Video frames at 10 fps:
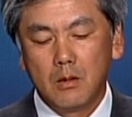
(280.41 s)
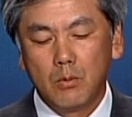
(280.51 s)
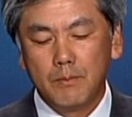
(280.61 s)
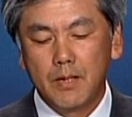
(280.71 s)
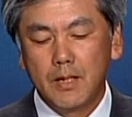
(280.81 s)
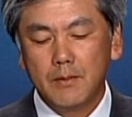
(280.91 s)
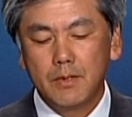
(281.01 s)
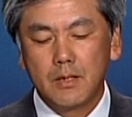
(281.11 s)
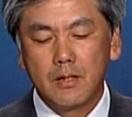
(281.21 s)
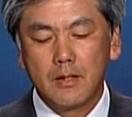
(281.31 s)
We
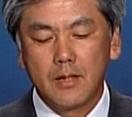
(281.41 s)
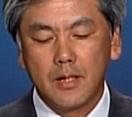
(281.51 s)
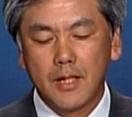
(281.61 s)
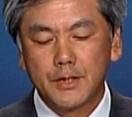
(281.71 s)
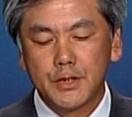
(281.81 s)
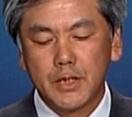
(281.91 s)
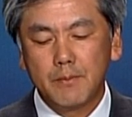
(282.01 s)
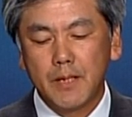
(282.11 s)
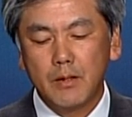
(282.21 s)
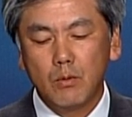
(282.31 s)
believe the
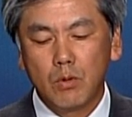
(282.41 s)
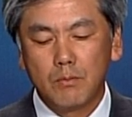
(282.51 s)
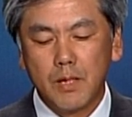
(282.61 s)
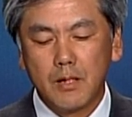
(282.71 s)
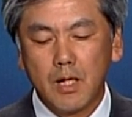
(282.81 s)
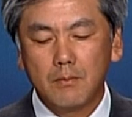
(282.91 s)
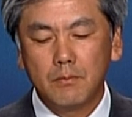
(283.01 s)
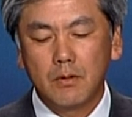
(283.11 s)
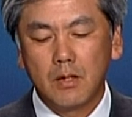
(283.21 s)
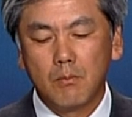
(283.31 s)
HTV will become
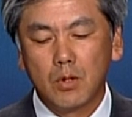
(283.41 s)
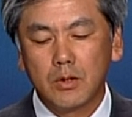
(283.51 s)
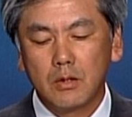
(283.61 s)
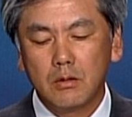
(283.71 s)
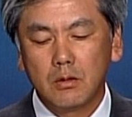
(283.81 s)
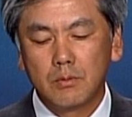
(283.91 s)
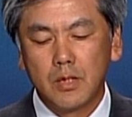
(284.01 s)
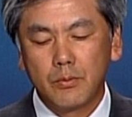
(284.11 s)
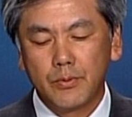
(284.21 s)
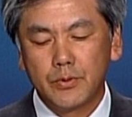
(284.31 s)
a model of
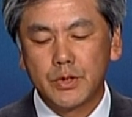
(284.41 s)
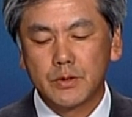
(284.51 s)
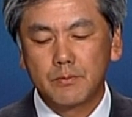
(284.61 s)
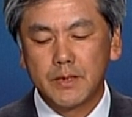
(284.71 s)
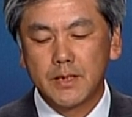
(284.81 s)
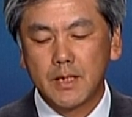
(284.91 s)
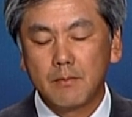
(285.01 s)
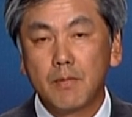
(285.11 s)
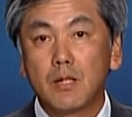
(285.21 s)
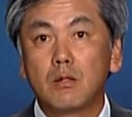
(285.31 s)
the future
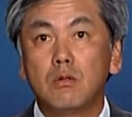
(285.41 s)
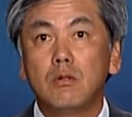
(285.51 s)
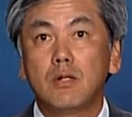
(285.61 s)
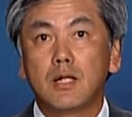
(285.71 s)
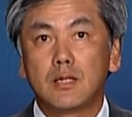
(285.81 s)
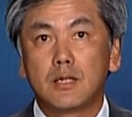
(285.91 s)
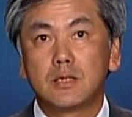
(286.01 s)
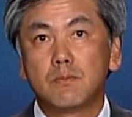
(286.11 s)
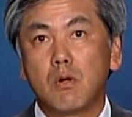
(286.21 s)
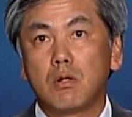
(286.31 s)
visiting vehicle at this
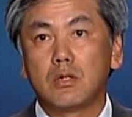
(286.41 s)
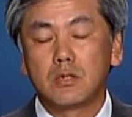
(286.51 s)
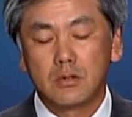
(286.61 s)
point.